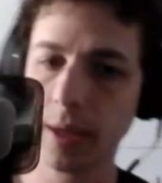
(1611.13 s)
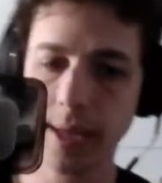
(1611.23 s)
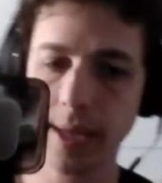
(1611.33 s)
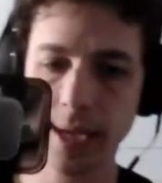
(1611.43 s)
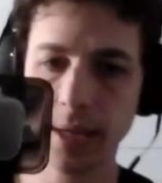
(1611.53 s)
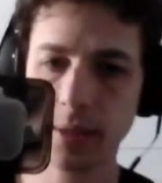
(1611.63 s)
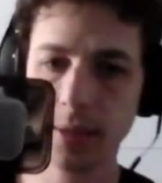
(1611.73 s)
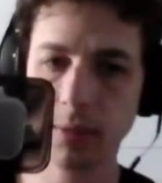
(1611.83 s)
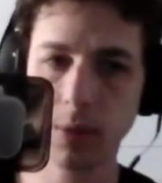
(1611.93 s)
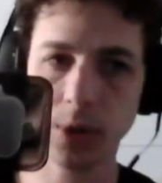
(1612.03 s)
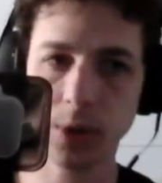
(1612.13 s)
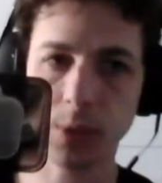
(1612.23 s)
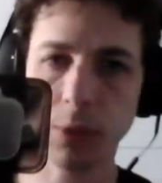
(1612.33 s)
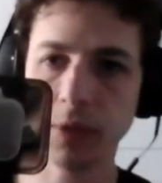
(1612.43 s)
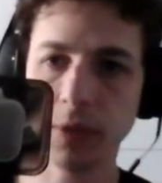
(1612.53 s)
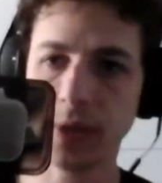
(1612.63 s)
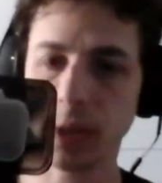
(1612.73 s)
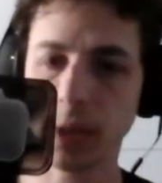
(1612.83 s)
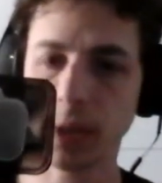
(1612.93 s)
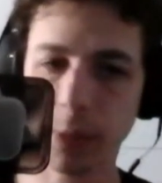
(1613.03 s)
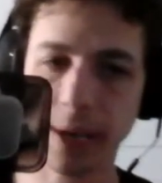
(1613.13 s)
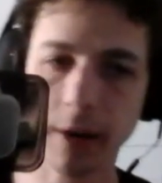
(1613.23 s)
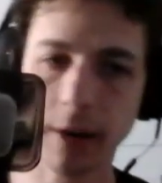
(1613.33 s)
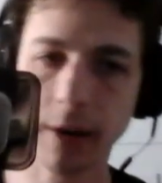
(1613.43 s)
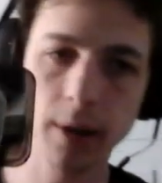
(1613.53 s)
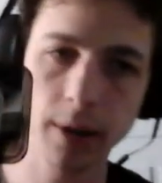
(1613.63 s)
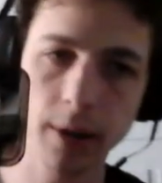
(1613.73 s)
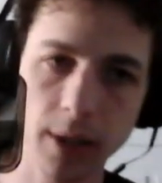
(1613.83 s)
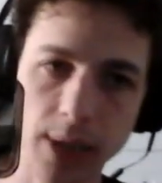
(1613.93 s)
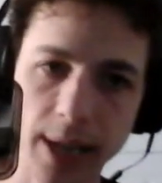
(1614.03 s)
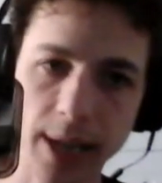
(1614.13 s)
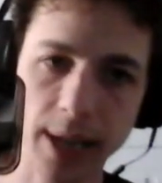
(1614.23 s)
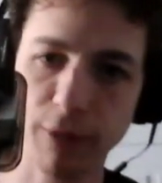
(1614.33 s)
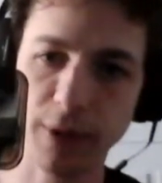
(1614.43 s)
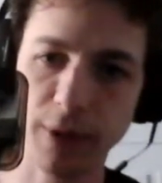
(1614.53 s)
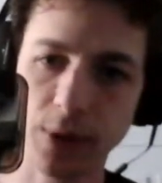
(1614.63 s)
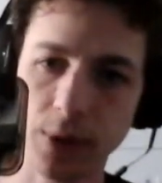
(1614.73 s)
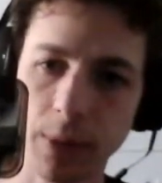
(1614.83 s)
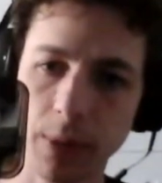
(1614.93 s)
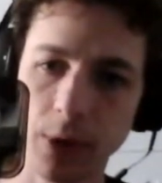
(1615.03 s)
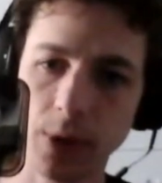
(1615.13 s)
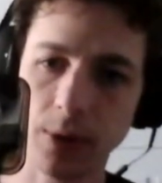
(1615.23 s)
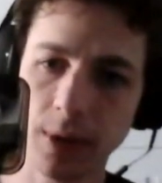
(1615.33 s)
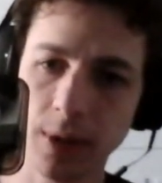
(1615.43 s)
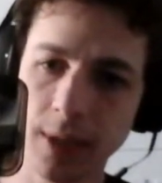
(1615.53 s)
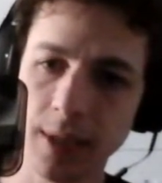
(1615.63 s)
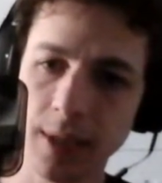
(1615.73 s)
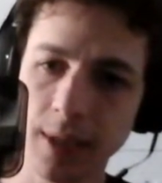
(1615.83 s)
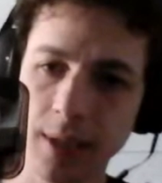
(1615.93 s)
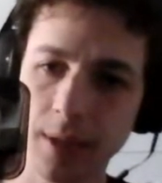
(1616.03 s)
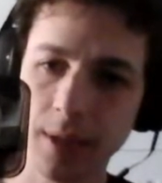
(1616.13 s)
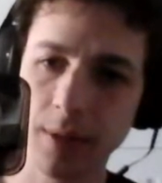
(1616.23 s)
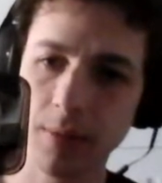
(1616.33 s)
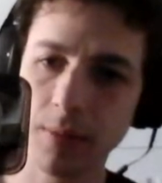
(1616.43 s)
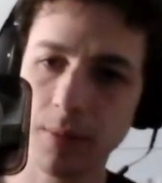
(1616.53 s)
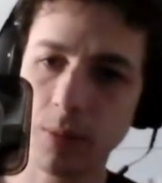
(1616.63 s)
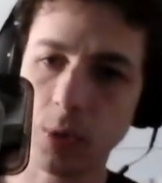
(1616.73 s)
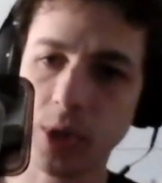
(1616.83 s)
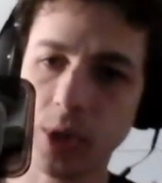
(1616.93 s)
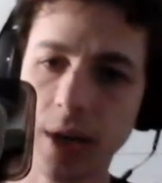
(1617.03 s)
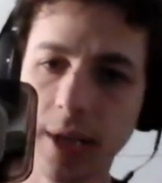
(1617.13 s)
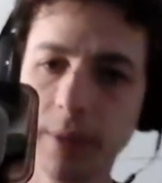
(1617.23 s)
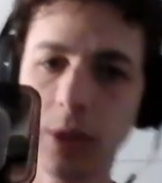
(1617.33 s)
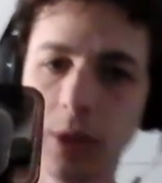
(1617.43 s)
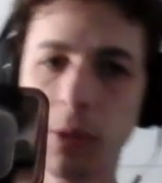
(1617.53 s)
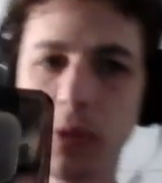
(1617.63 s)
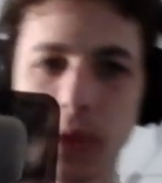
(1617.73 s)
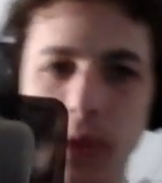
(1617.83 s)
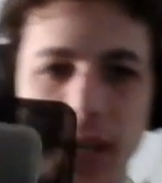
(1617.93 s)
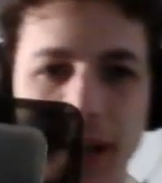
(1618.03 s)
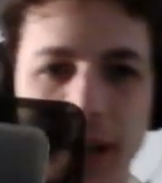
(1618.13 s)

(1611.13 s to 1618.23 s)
And once it's moved, it sounds much better because it actually fits the person who's talking. Because previously it was like,